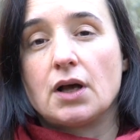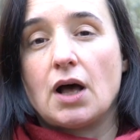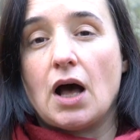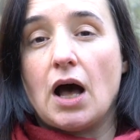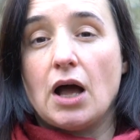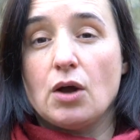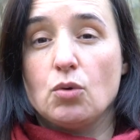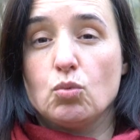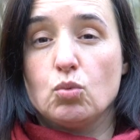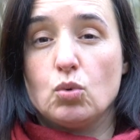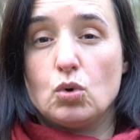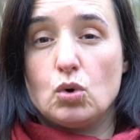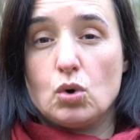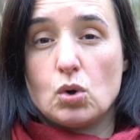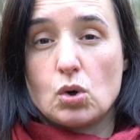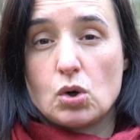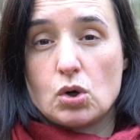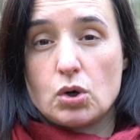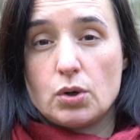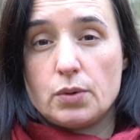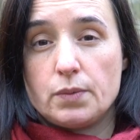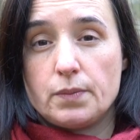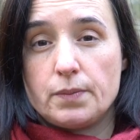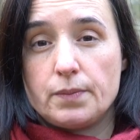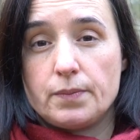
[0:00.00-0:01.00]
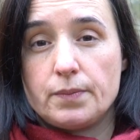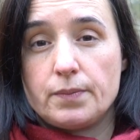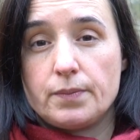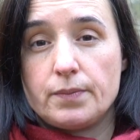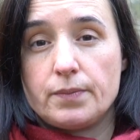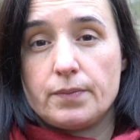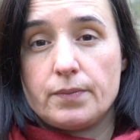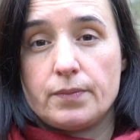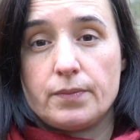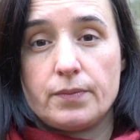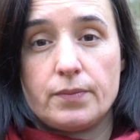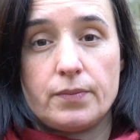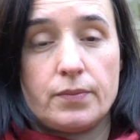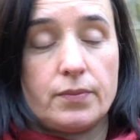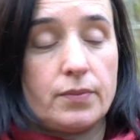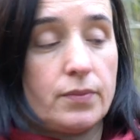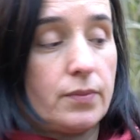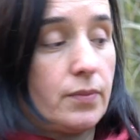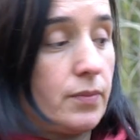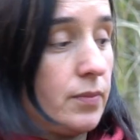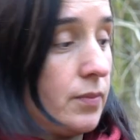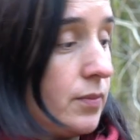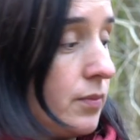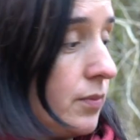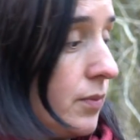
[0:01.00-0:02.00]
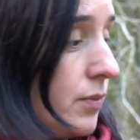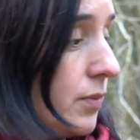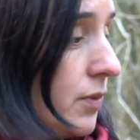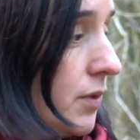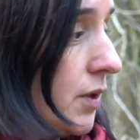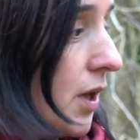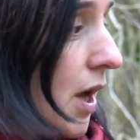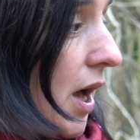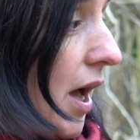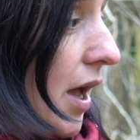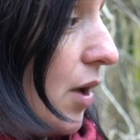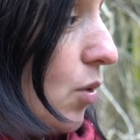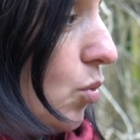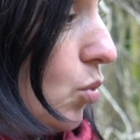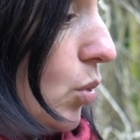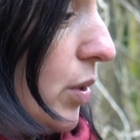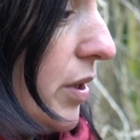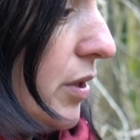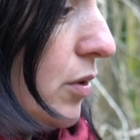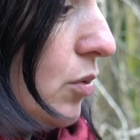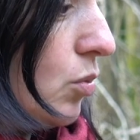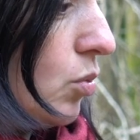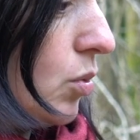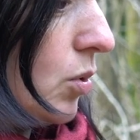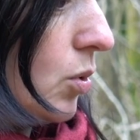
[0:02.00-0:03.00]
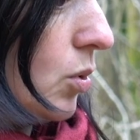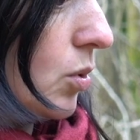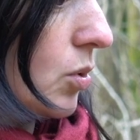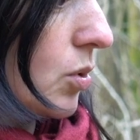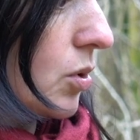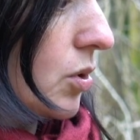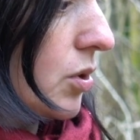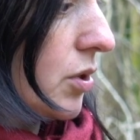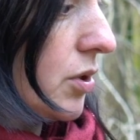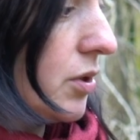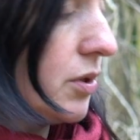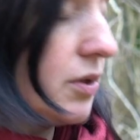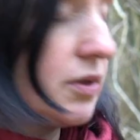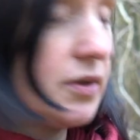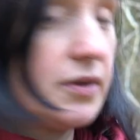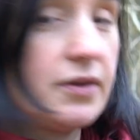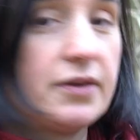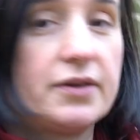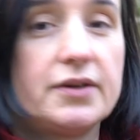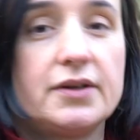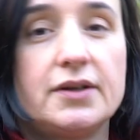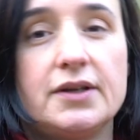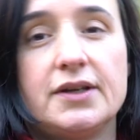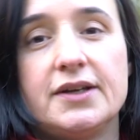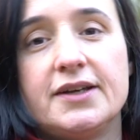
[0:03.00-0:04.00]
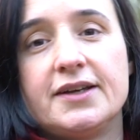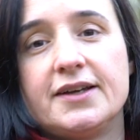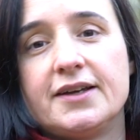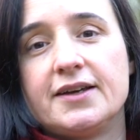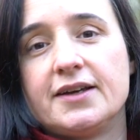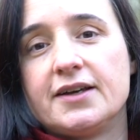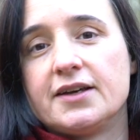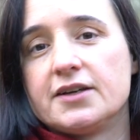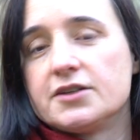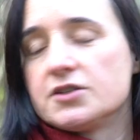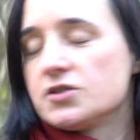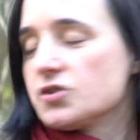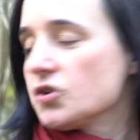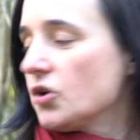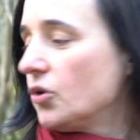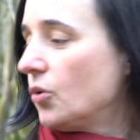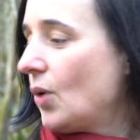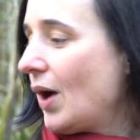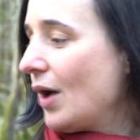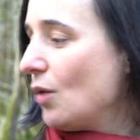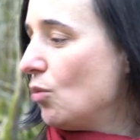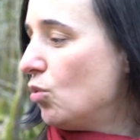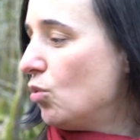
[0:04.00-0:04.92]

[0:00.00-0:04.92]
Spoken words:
I walk. I will walk. So I